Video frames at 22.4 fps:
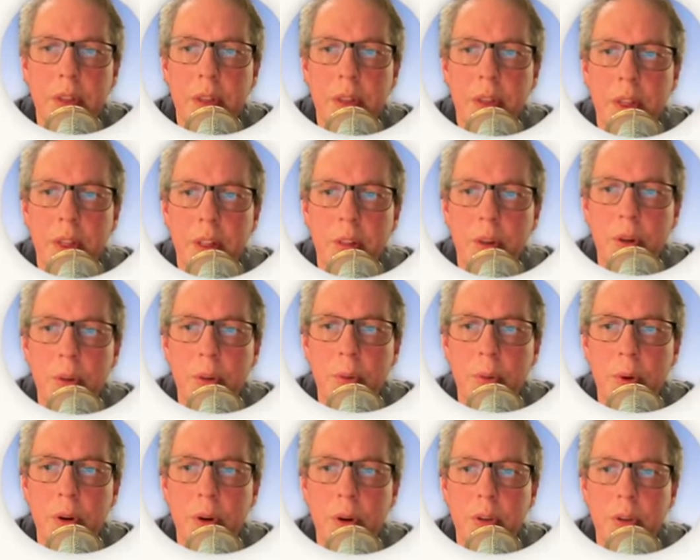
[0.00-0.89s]
Hello
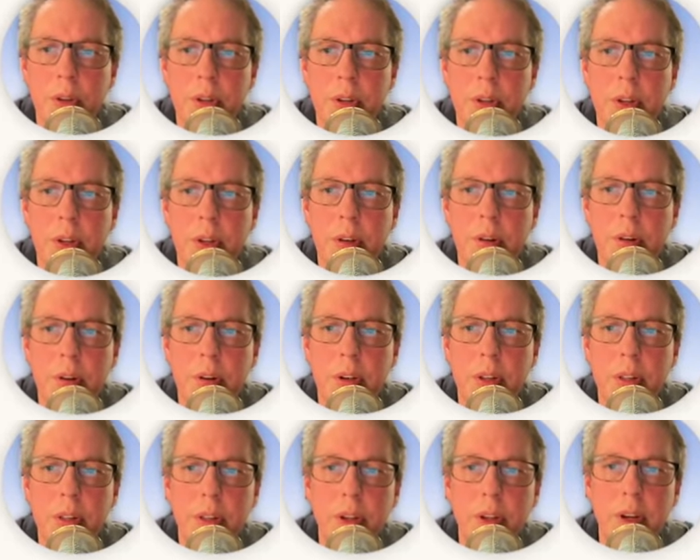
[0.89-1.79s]
world, right
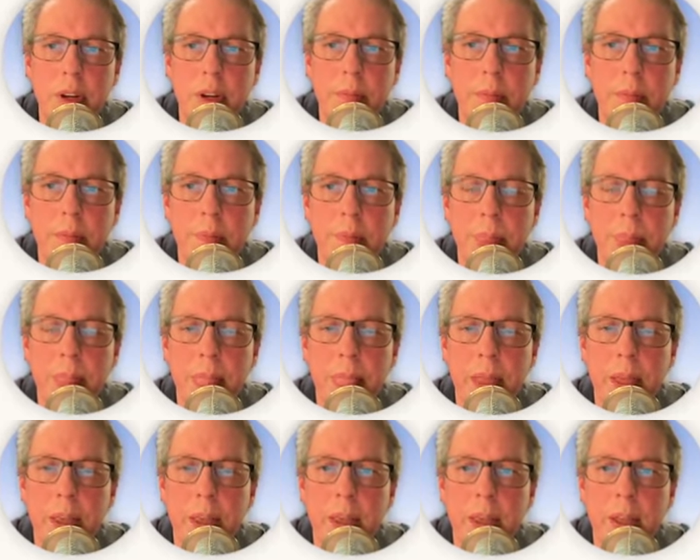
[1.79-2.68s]
there.
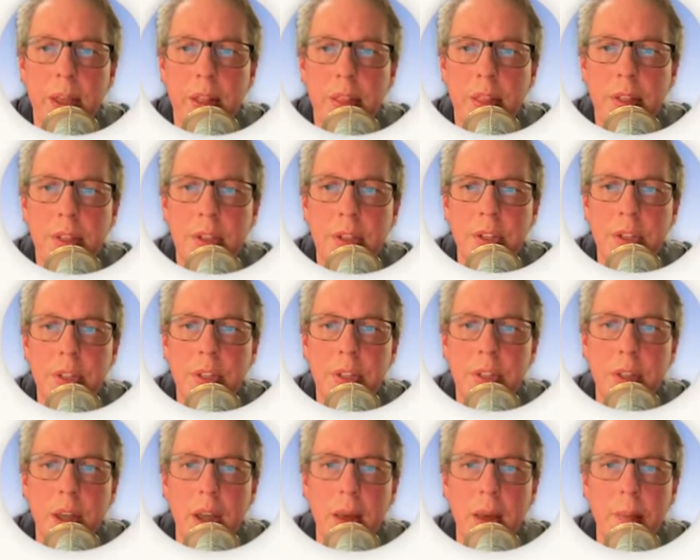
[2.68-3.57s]
This is
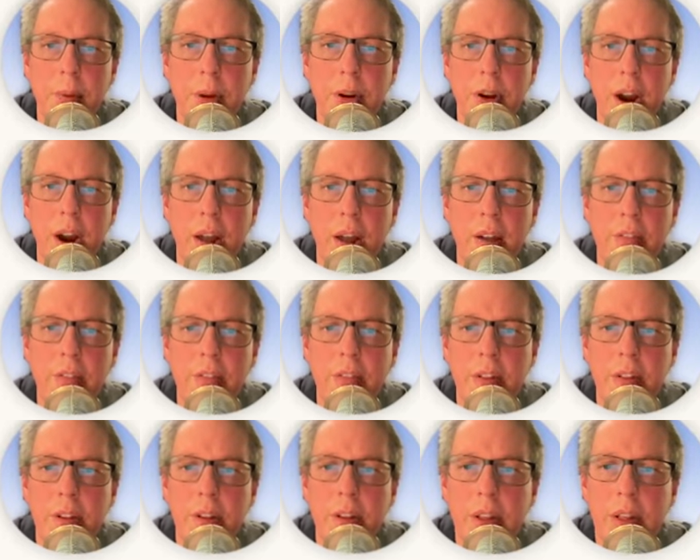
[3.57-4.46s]
the epigraph.
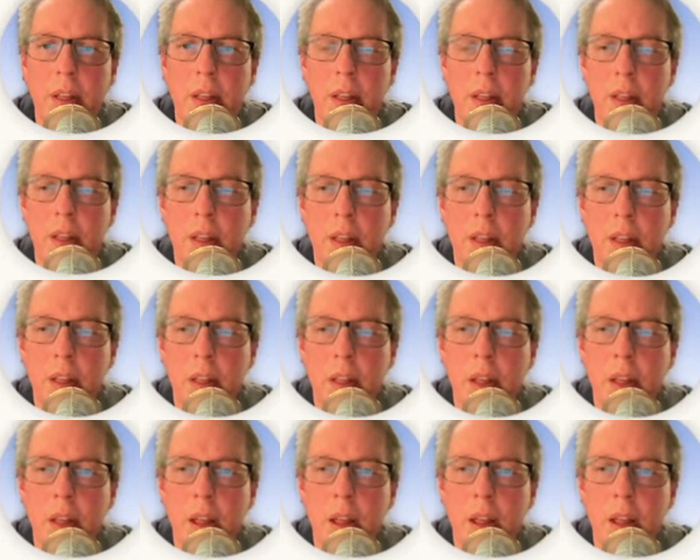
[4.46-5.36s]

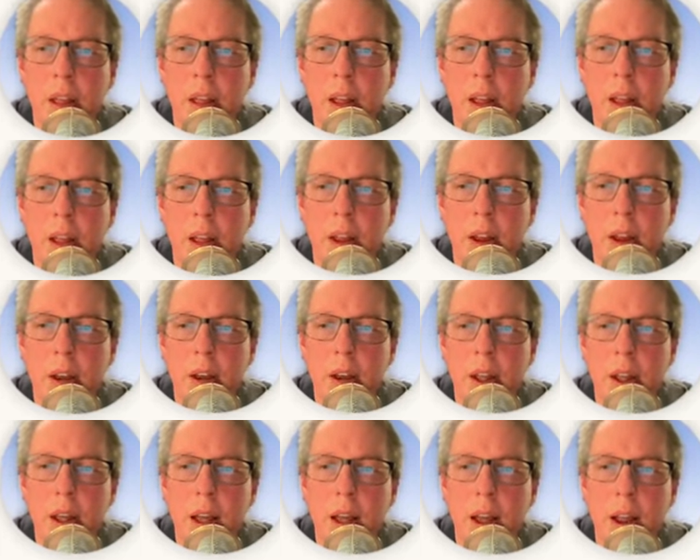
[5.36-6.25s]
And
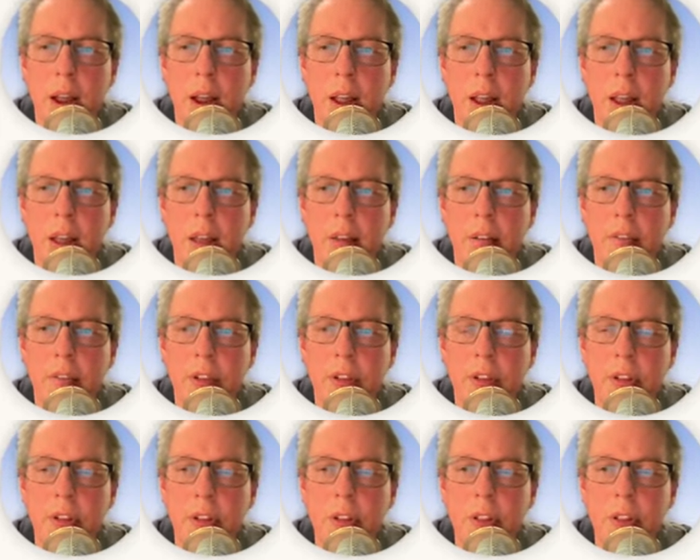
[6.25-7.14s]
I have
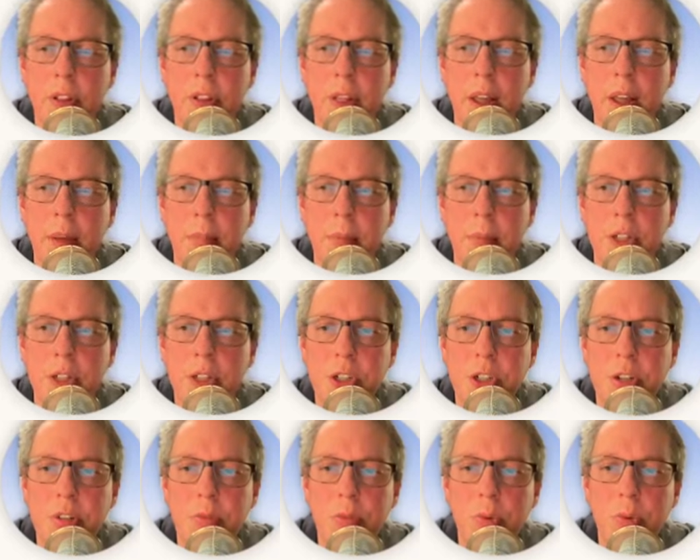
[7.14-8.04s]
a mention
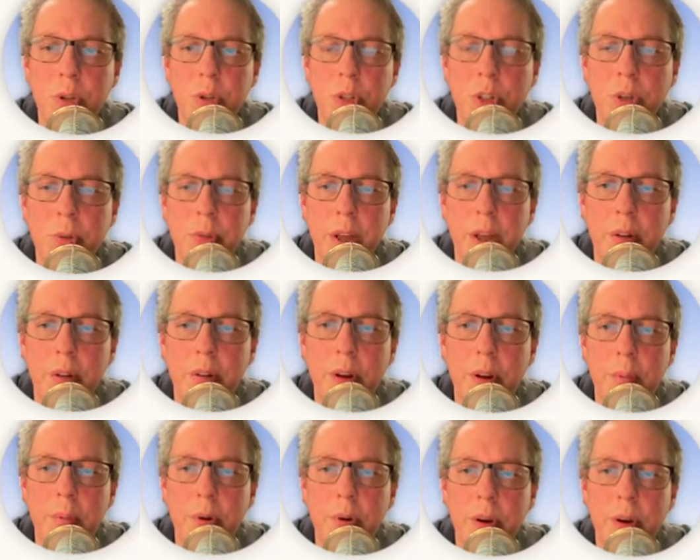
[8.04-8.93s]
of worlds without
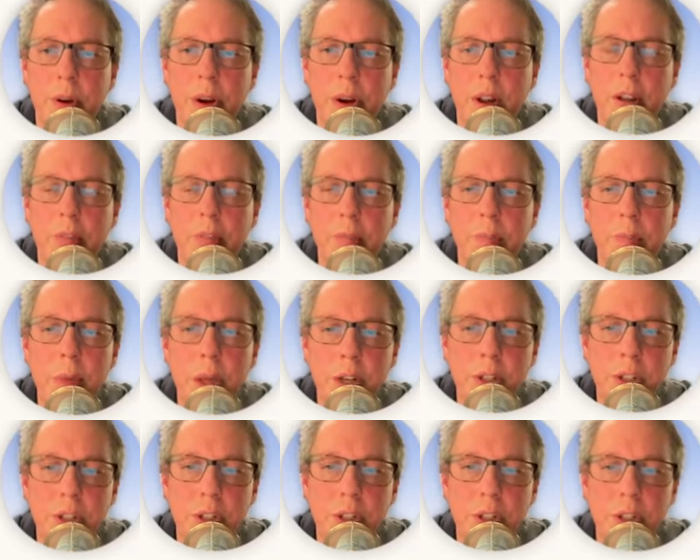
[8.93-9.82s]
number. And I've
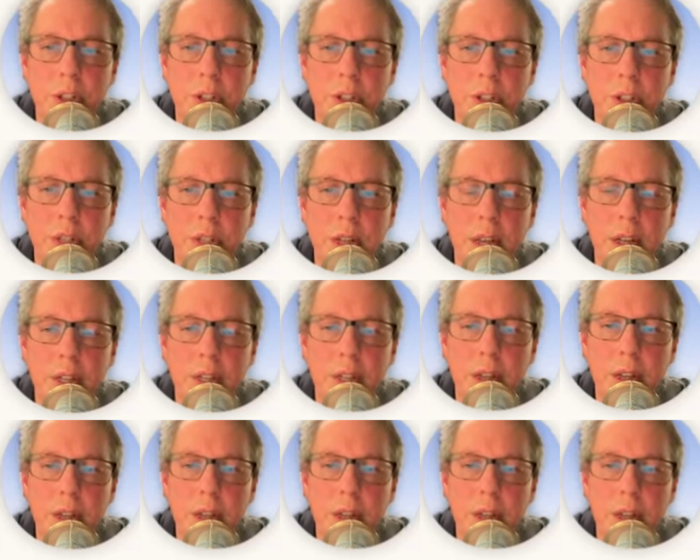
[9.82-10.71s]
mentioned this as
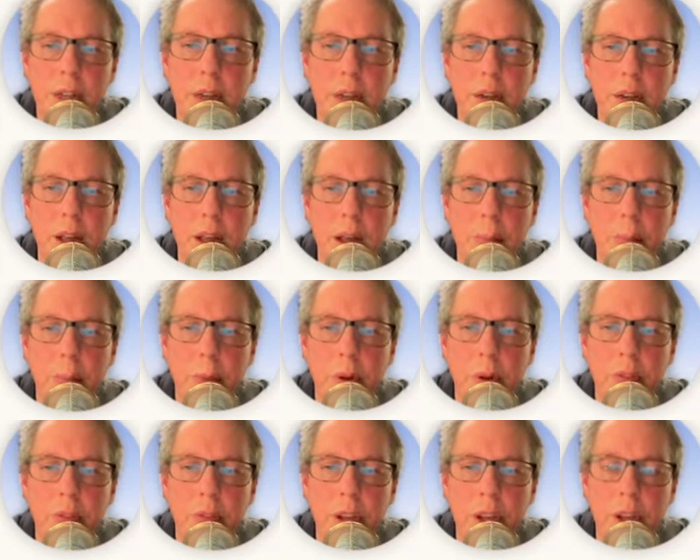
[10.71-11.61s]
a
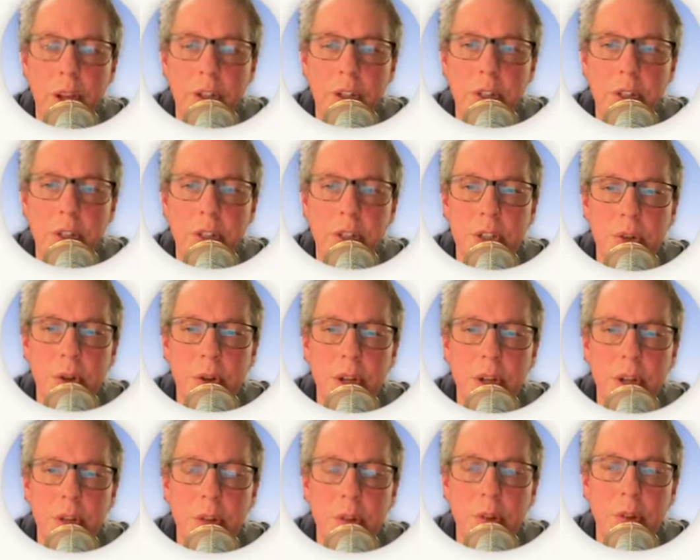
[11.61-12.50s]
abbreviation. So I
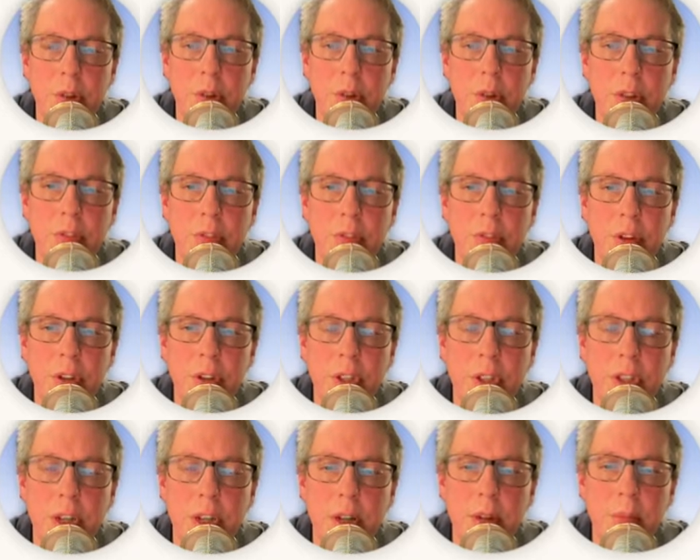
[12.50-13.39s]
include the first
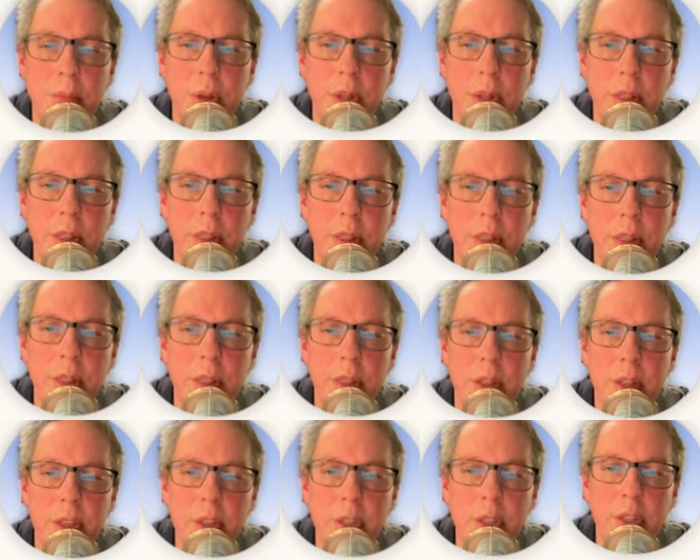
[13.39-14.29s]
time
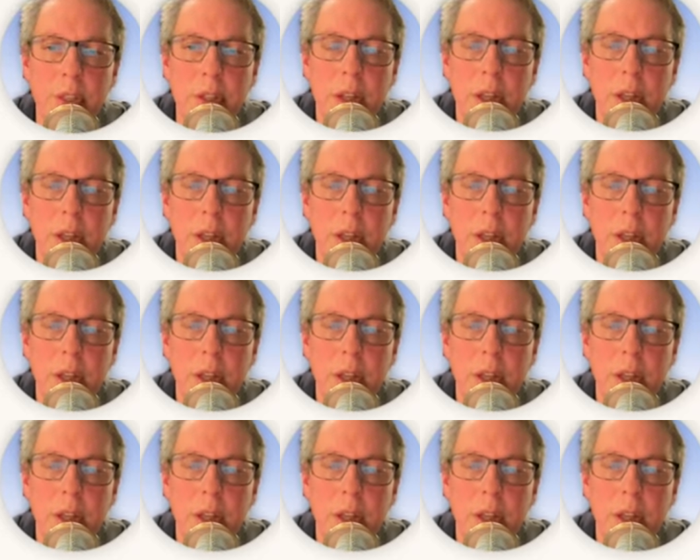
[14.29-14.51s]
this